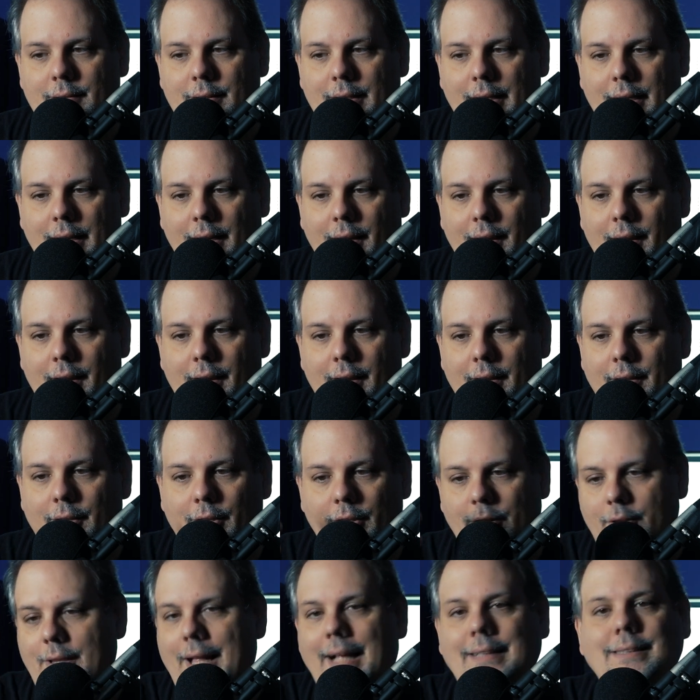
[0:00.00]

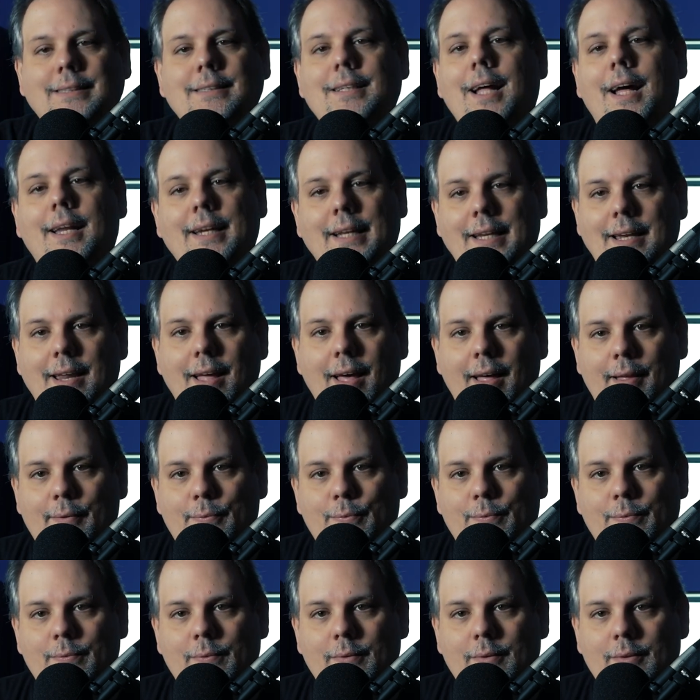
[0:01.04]
that's not
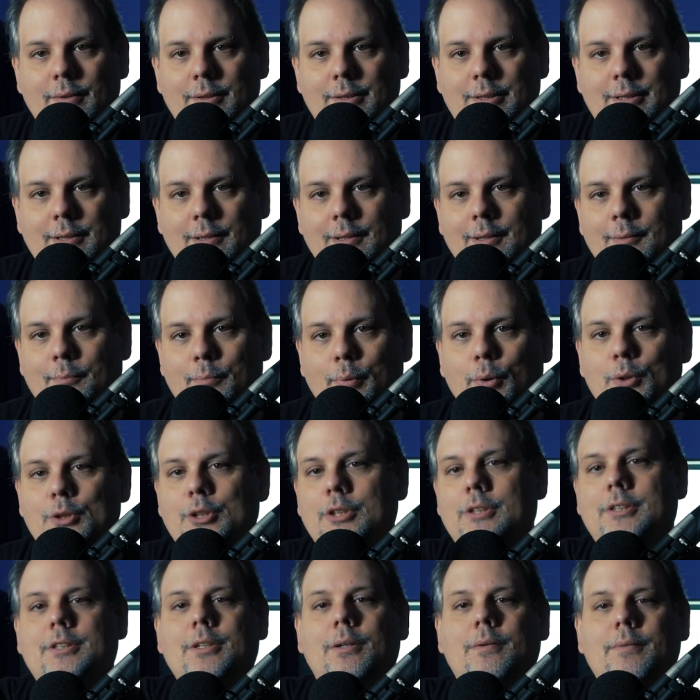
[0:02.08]
enough to
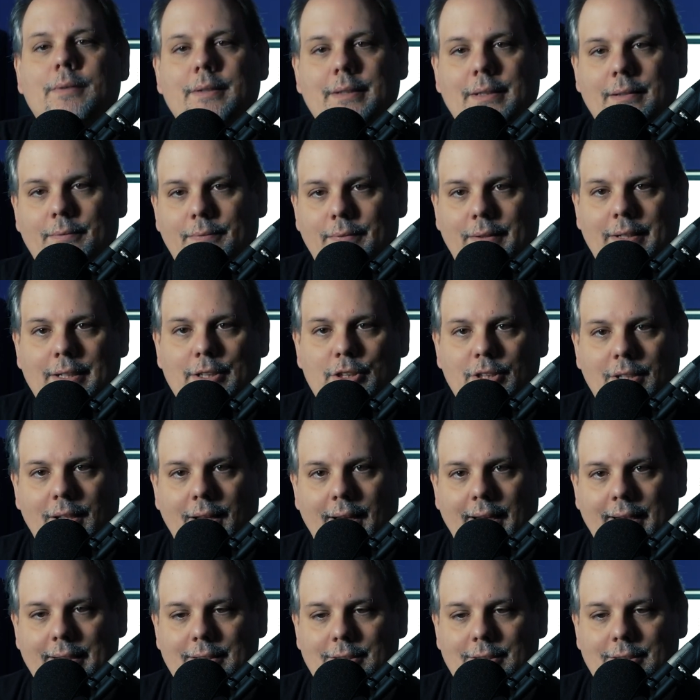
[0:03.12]
push us over the finish line